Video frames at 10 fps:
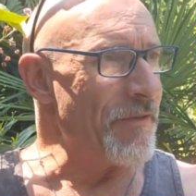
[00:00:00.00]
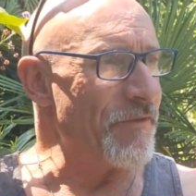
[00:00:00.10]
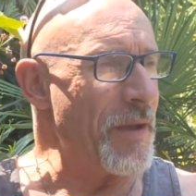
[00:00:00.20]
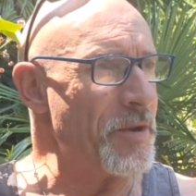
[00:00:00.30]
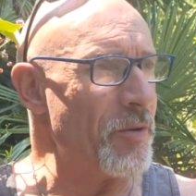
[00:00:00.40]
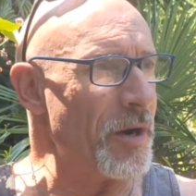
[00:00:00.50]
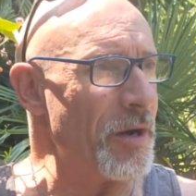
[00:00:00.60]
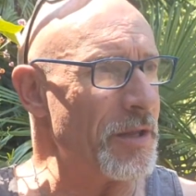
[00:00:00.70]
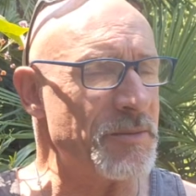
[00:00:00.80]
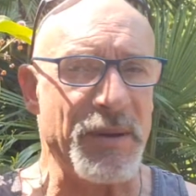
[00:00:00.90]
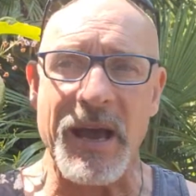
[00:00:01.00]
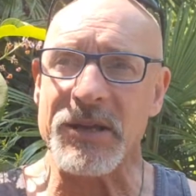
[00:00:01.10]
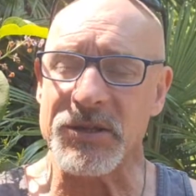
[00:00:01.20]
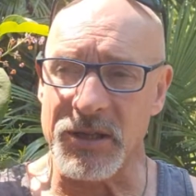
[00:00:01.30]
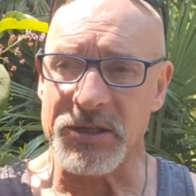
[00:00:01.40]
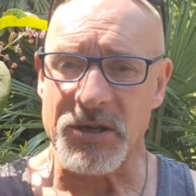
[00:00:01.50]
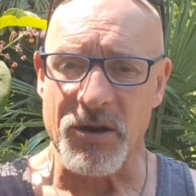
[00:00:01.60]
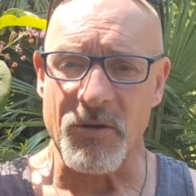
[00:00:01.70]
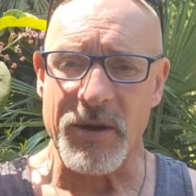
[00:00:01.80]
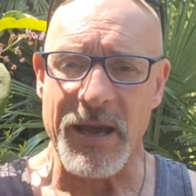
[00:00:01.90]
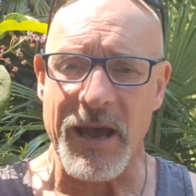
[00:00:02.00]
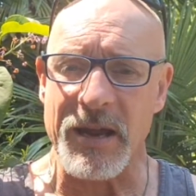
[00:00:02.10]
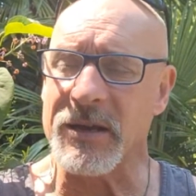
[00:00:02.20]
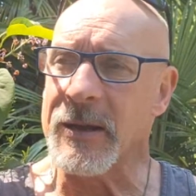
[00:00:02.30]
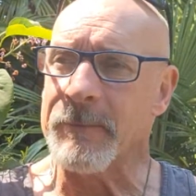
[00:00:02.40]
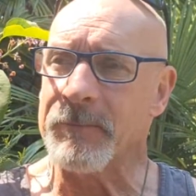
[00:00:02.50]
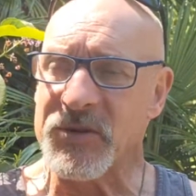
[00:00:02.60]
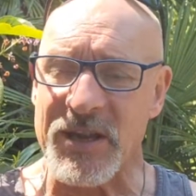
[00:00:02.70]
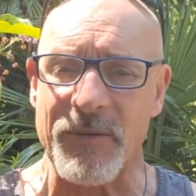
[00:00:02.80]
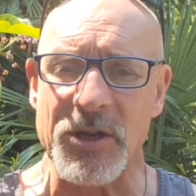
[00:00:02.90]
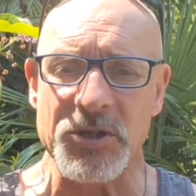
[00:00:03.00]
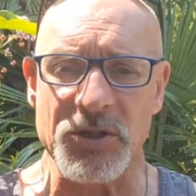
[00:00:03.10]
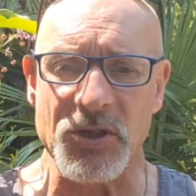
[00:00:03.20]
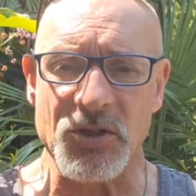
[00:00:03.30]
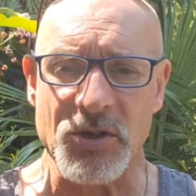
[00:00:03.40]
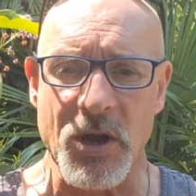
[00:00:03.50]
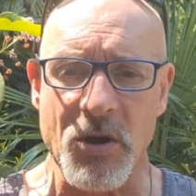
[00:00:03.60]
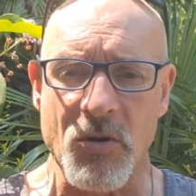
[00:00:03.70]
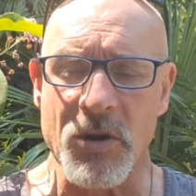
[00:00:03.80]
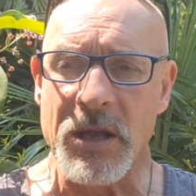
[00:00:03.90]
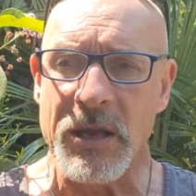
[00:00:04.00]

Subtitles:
February this year, we had 7 inches of snow.